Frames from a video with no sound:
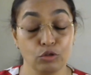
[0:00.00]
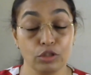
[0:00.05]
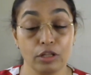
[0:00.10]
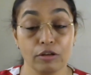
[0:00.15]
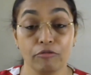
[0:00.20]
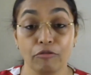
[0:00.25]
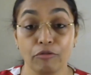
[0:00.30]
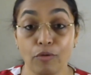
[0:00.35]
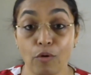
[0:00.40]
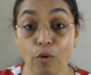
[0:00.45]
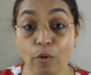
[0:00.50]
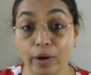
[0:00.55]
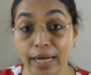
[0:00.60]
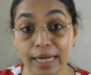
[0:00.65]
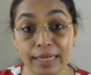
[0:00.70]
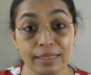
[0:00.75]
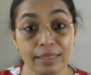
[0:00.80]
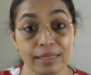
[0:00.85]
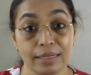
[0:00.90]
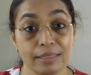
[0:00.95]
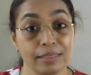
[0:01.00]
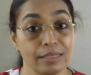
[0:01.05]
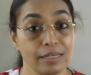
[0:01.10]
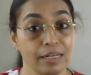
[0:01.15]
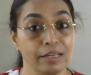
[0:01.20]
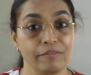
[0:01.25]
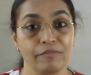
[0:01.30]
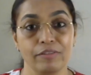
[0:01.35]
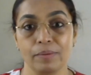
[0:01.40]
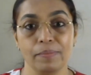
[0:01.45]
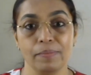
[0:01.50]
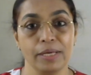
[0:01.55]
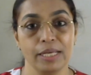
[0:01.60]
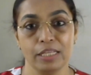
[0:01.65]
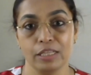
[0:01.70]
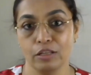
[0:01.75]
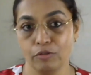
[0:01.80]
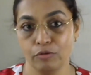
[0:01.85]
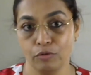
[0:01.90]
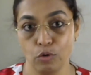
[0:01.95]
to the foreign country will be
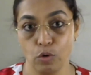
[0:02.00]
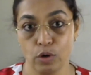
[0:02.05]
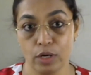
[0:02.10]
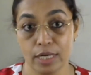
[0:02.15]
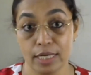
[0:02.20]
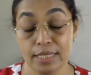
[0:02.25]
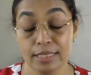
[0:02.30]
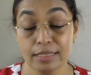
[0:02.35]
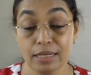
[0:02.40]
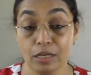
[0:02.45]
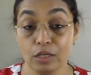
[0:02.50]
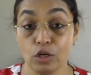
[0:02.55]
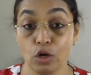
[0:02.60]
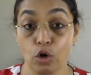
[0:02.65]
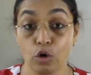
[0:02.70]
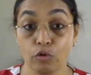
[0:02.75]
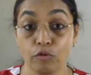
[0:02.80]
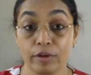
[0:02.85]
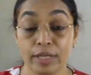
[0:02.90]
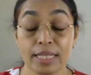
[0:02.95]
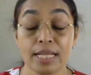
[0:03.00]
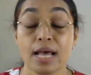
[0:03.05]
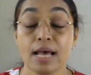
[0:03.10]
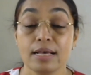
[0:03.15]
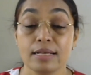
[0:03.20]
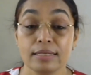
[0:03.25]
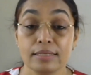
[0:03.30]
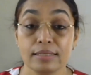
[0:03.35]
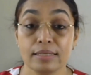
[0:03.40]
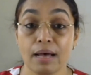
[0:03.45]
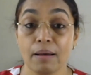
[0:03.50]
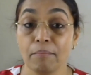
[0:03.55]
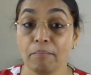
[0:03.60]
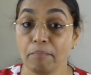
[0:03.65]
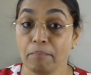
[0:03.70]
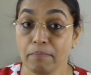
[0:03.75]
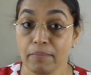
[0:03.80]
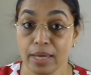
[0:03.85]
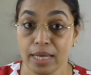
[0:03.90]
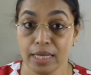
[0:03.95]
in the focus, along with
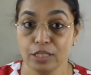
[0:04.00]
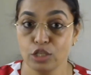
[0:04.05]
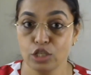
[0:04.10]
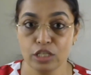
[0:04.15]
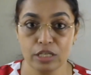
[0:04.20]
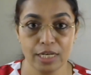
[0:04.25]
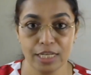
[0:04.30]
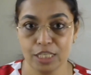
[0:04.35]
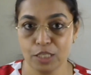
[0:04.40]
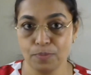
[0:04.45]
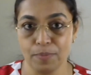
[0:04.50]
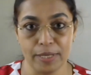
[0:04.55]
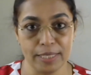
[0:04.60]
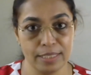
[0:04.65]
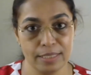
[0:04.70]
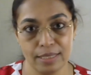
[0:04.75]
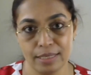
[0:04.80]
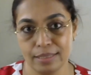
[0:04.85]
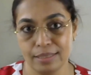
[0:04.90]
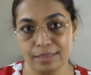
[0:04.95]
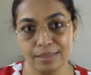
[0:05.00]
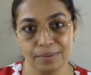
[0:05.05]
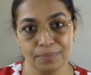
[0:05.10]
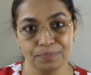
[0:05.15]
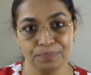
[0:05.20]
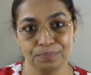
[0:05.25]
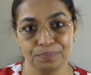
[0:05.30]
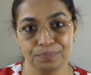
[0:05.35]
some major expenses.